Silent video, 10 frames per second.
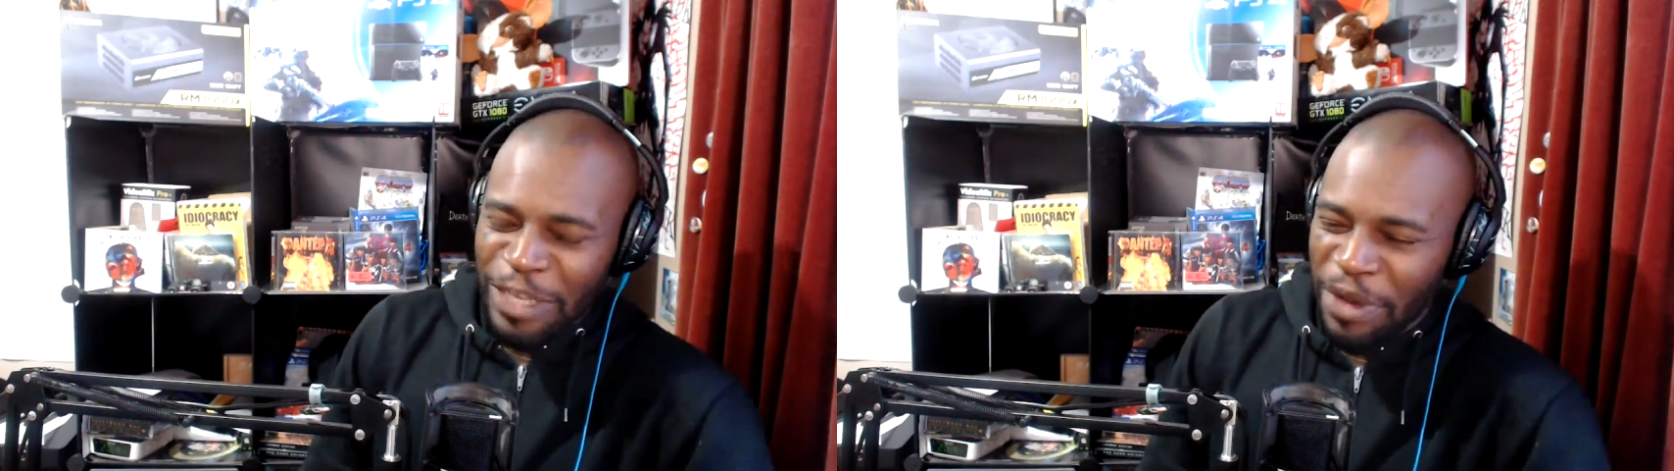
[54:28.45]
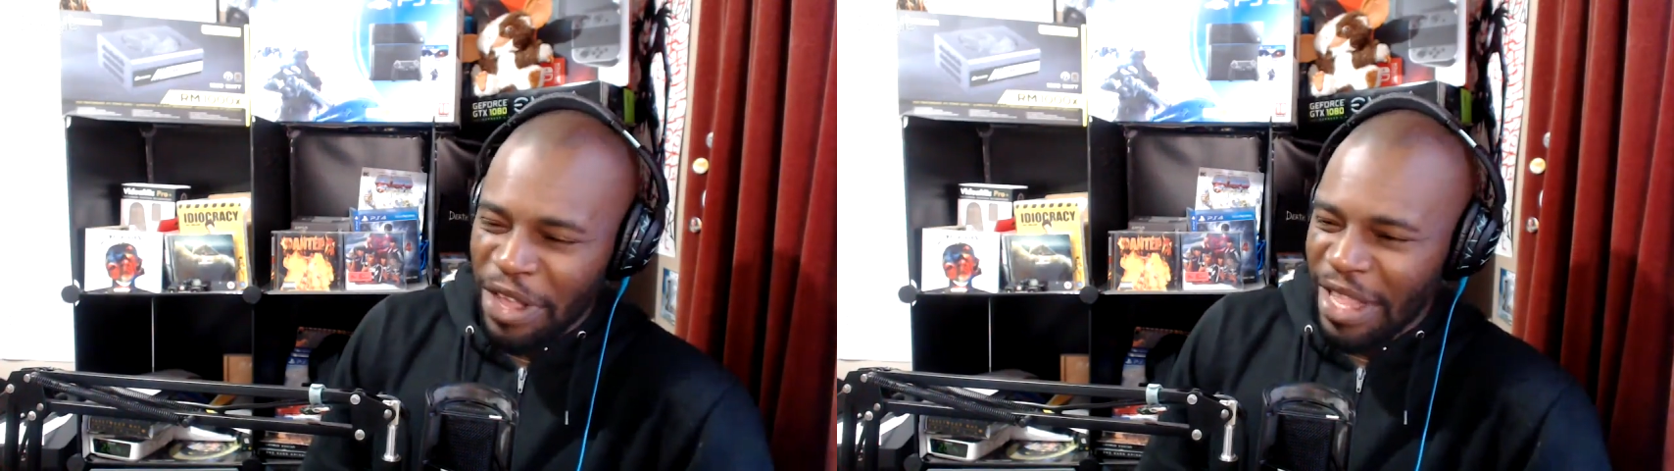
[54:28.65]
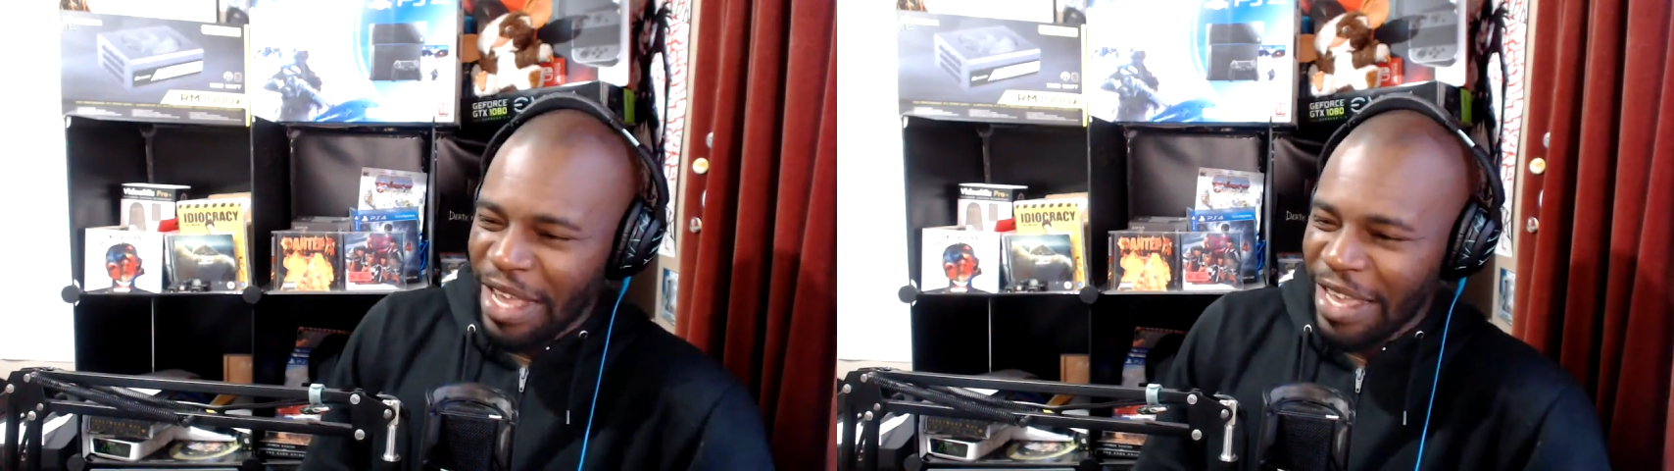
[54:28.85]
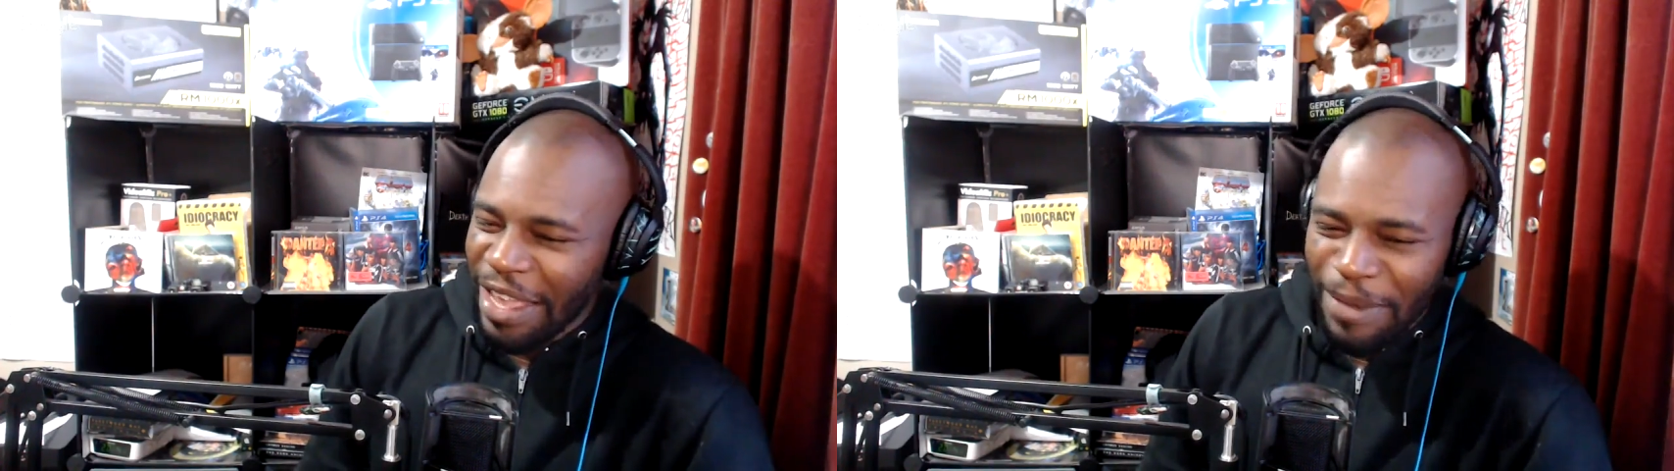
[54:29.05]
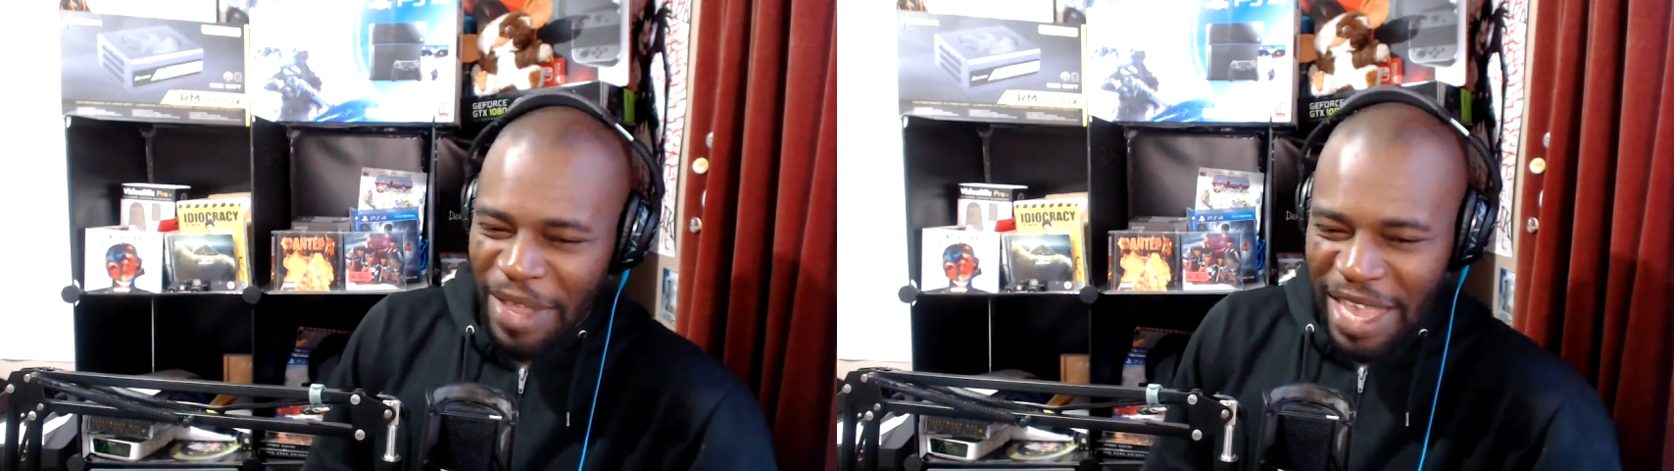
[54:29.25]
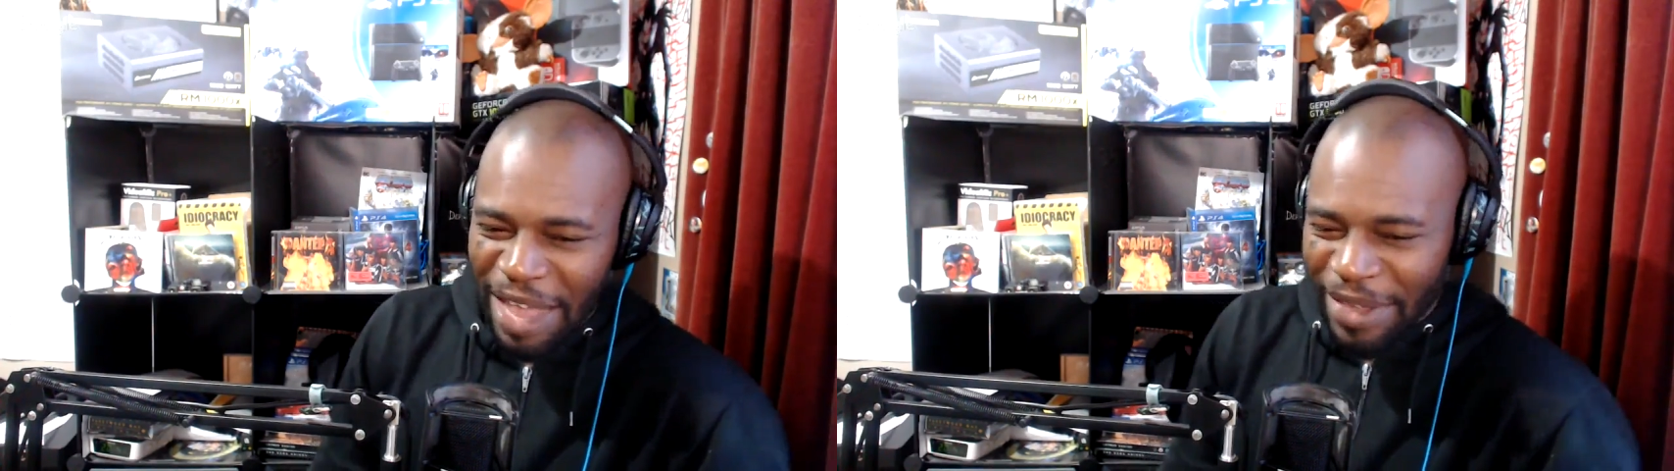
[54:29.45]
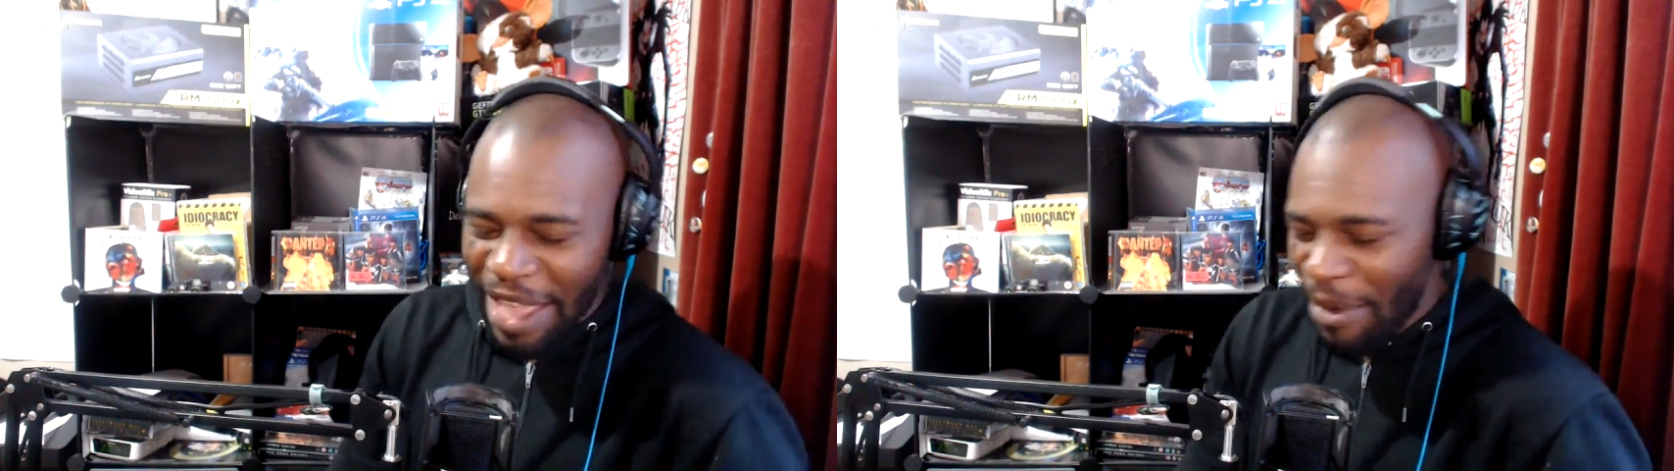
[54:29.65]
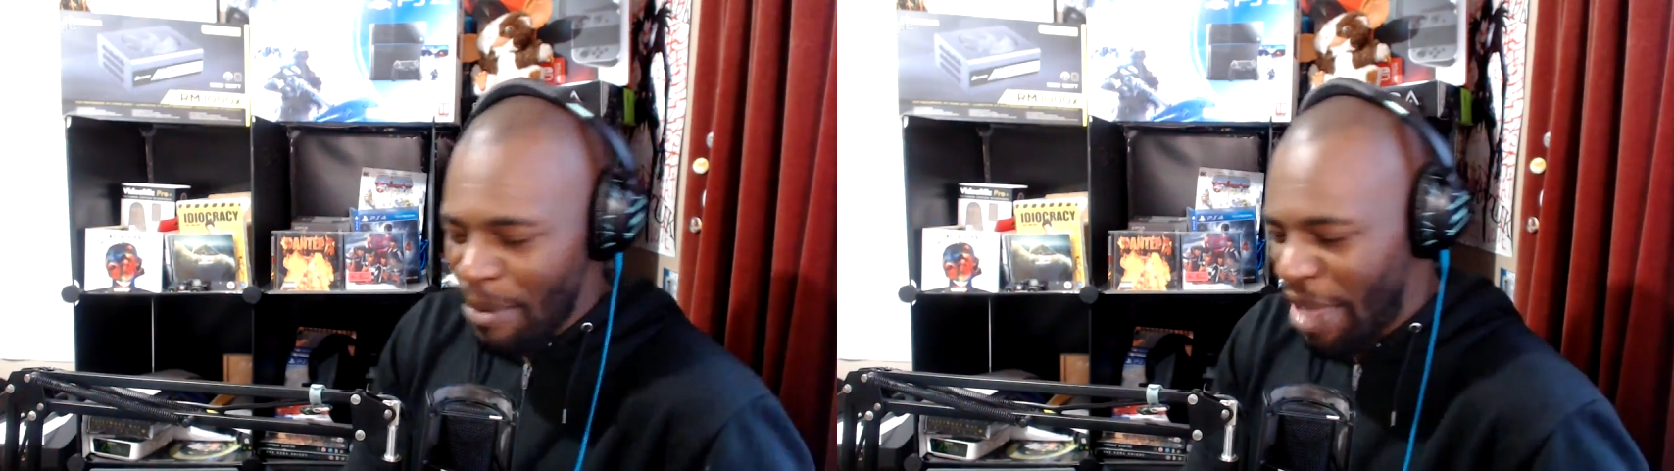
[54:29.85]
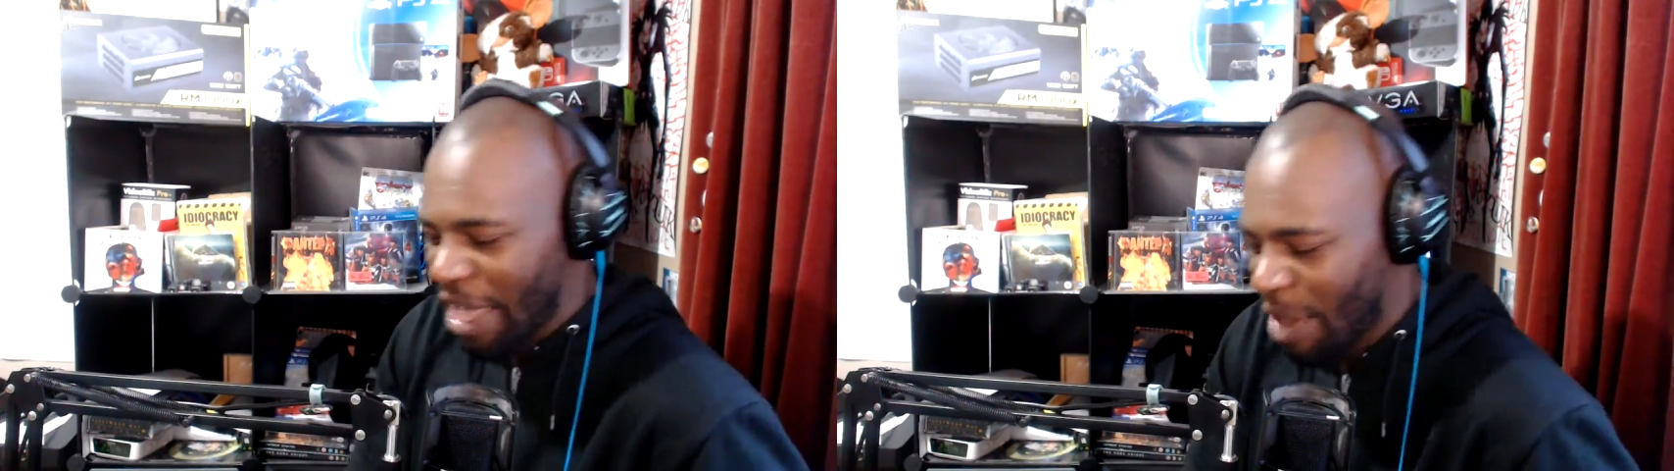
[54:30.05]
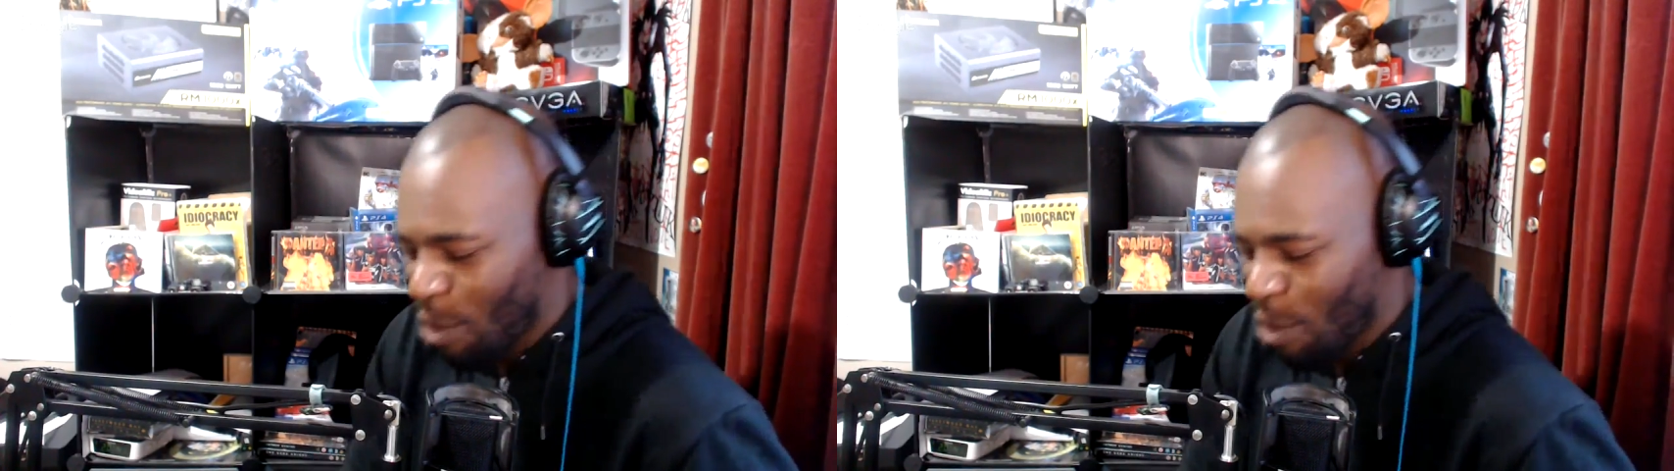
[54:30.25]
Bond, like him, like coming back,